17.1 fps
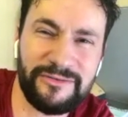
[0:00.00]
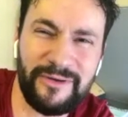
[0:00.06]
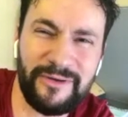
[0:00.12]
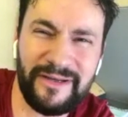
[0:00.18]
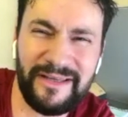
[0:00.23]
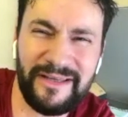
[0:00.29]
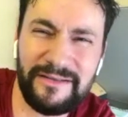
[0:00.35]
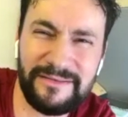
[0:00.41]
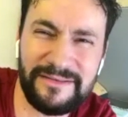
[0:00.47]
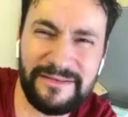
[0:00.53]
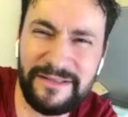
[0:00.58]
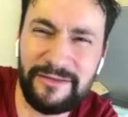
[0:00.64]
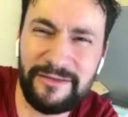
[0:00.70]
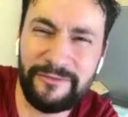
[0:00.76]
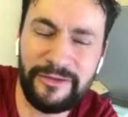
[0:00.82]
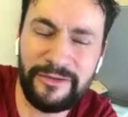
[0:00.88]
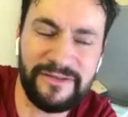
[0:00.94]
So I can
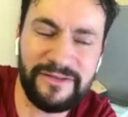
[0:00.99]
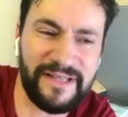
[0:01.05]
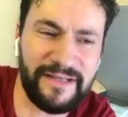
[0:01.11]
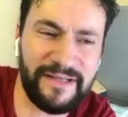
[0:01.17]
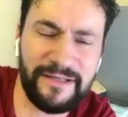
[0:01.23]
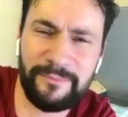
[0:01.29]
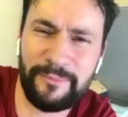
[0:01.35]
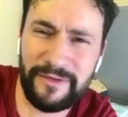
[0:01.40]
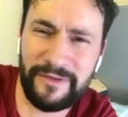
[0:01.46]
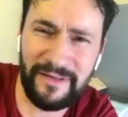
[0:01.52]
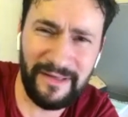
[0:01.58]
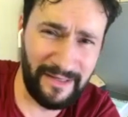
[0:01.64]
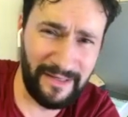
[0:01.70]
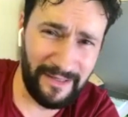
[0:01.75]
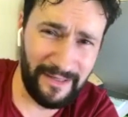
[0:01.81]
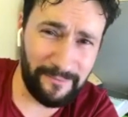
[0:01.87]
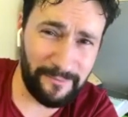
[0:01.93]
still understand it. But
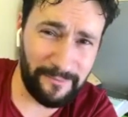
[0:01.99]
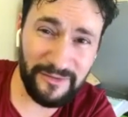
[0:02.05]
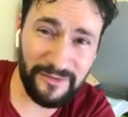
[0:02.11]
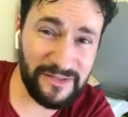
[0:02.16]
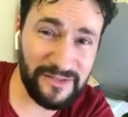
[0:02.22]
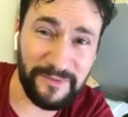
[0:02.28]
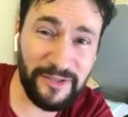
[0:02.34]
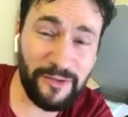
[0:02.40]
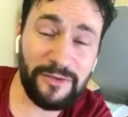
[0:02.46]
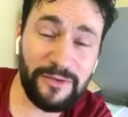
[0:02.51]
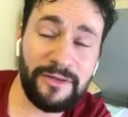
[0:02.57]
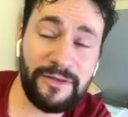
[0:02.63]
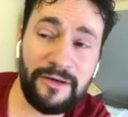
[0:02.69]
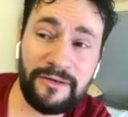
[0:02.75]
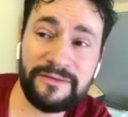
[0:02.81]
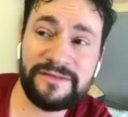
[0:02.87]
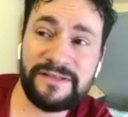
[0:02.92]
because it's been a
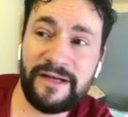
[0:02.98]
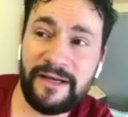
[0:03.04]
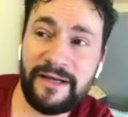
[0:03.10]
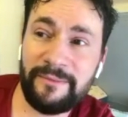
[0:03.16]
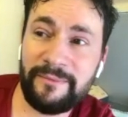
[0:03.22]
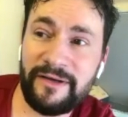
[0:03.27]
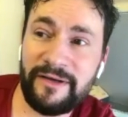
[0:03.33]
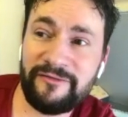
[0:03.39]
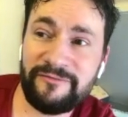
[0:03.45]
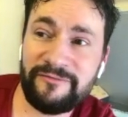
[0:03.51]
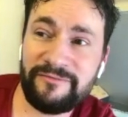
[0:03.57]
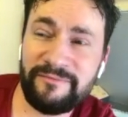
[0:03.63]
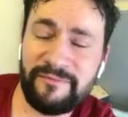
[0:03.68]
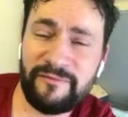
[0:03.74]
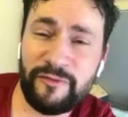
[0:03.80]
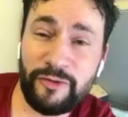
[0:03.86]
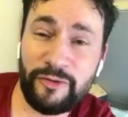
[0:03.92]
long time, I've
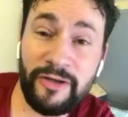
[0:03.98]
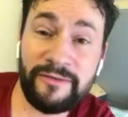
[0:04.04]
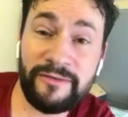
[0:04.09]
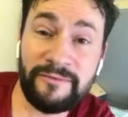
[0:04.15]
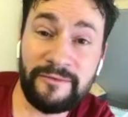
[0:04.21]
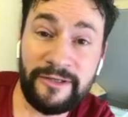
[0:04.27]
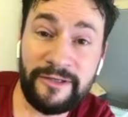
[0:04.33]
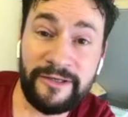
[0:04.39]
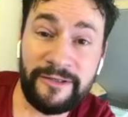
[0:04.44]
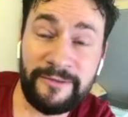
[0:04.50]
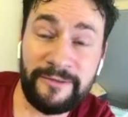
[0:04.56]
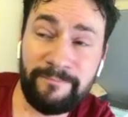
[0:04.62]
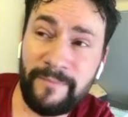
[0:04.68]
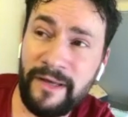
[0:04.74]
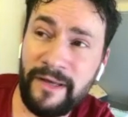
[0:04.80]
forgotten a lot.